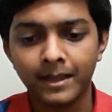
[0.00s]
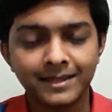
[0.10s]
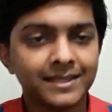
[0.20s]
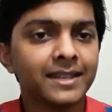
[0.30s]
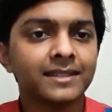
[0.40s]

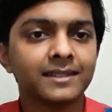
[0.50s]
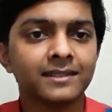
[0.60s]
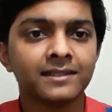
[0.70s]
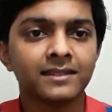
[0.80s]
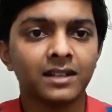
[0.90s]
CSS
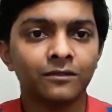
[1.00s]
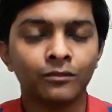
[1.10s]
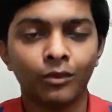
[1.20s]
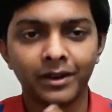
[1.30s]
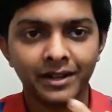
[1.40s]
itself,
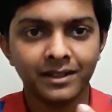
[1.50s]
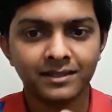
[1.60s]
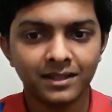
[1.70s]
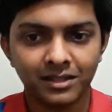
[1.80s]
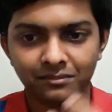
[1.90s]
what it
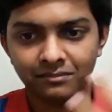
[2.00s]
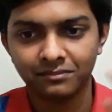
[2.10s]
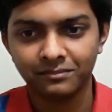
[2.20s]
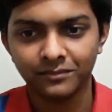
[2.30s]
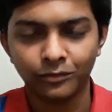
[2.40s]
is and
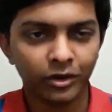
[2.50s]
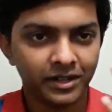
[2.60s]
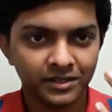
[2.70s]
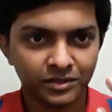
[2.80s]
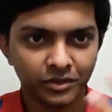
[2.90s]
what
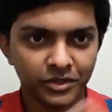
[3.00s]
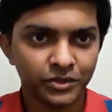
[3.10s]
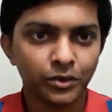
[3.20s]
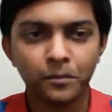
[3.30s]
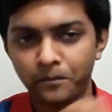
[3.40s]
it's not.
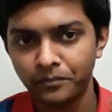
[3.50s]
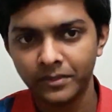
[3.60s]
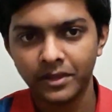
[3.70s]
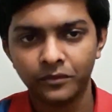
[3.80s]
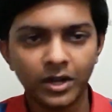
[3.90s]
So
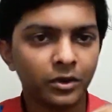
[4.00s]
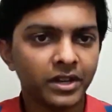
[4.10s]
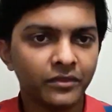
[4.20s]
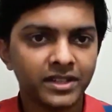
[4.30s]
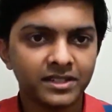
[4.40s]
without
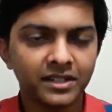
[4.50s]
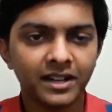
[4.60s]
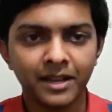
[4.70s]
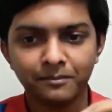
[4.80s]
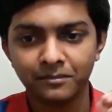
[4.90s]
any wasting
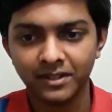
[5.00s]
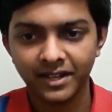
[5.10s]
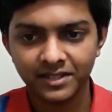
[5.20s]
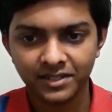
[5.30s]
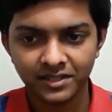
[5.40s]
time,
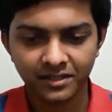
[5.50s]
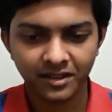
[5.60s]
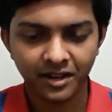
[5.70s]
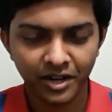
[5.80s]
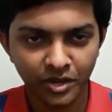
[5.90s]
let's
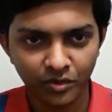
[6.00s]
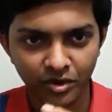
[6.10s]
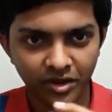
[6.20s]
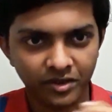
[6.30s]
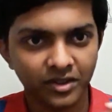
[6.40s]
continue
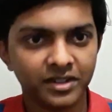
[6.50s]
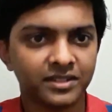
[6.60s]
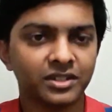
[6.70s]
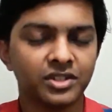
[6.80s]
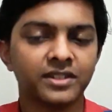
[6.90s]
on to the
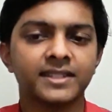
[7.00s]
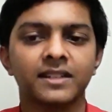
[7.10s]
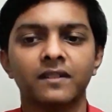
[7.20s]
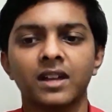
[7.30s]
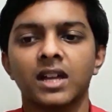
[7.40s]
discussion
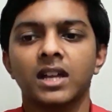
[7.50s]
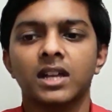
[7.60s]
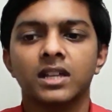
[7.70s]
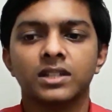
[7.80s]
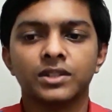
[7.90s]
itself.
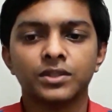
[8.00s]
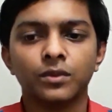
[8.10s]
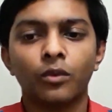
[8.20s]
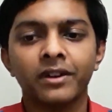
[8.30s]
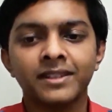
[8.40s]

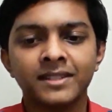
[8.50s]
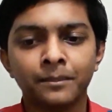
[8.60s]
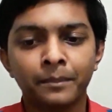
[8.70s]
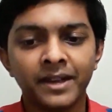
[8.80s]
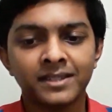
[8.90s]
So what is the
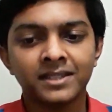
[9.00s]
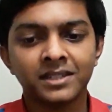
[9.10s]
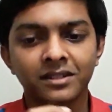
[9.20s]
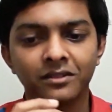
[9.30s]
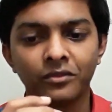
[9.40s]

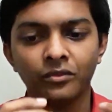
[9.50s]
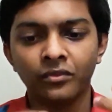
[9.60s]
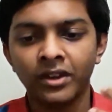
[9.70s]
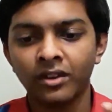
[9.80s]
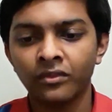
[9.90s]
best
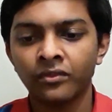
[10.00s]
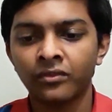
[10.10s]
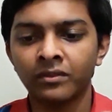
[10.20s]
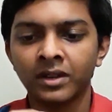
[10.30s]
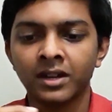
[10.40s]
way of
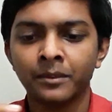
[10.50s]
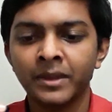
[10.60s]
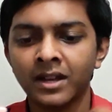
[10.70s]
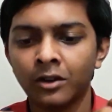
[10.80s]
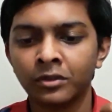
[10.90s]

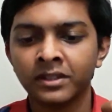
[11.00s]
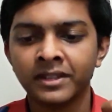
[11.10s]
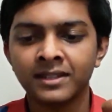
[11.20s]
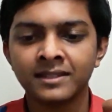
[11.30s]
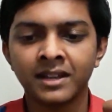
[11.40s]
coming out the
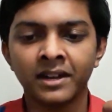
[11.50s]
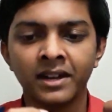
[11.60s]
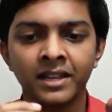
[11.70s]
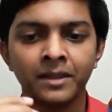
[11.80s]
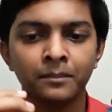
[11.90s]
things and
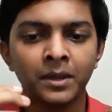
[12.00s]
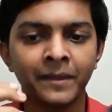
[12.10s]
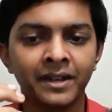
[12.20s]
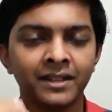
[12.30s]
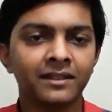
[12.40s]
really
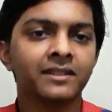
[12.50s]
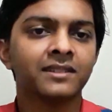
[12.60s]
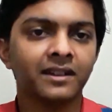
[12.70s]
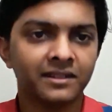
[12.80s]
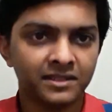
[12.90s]
implementing the
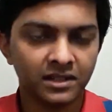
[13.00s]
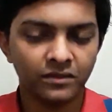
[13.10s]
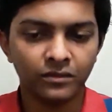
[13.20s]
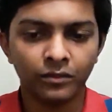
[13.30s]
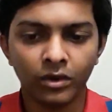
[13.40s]
design itself
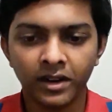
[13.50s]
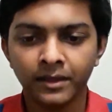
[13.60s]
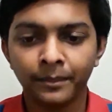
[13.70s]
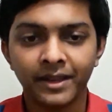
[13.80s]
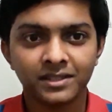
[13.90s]
what are
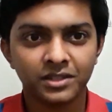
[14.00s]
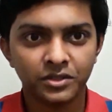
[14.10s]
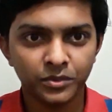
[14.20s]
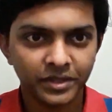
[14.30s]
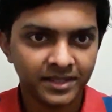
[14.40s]
the best
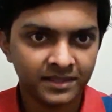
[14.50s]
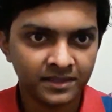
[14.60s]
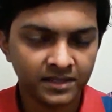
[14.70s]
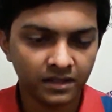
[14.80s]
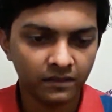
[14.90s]
units
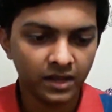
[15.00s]
it's